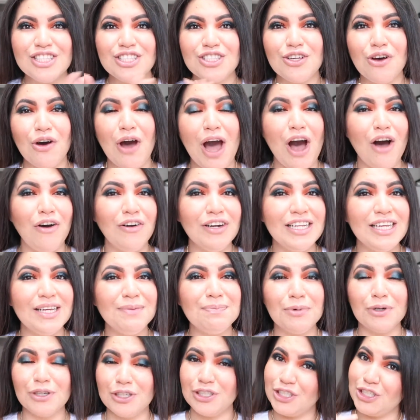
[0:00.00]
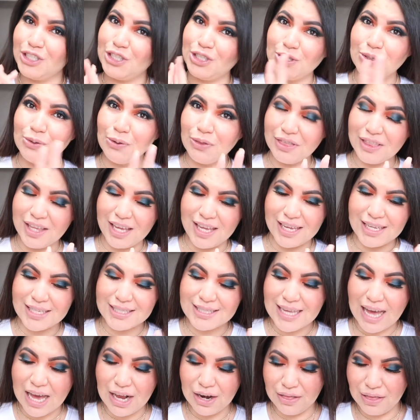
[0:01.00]
so I only purchased two
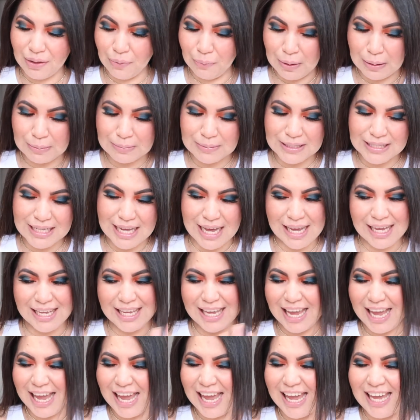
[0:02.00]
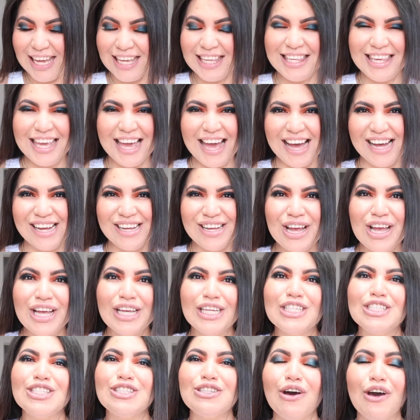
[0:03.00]
things out of the website and yeah
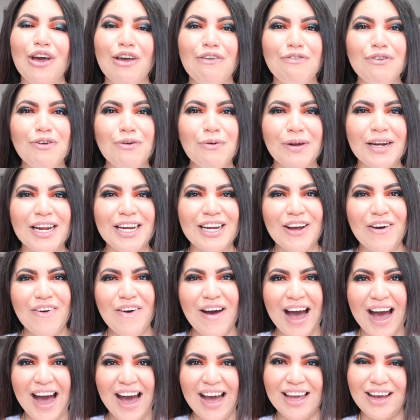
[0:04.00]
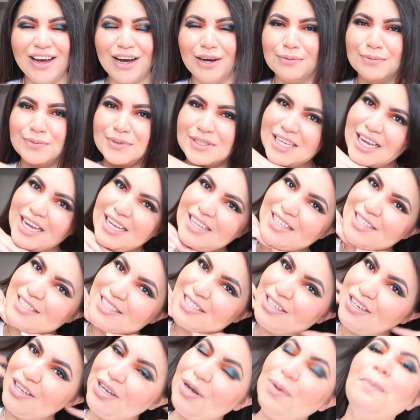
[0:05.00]
so if you want to know how I obtained
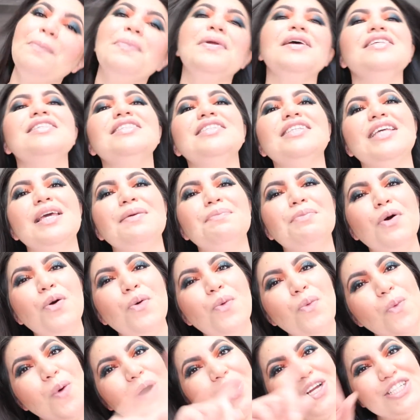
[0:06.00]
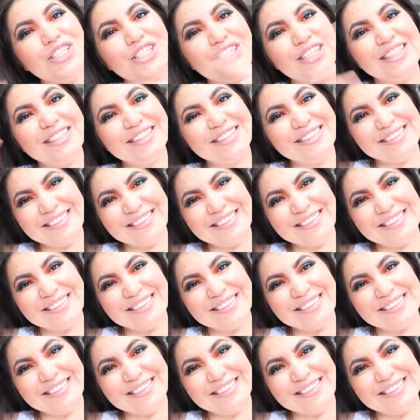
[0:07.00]
this look please keep on watching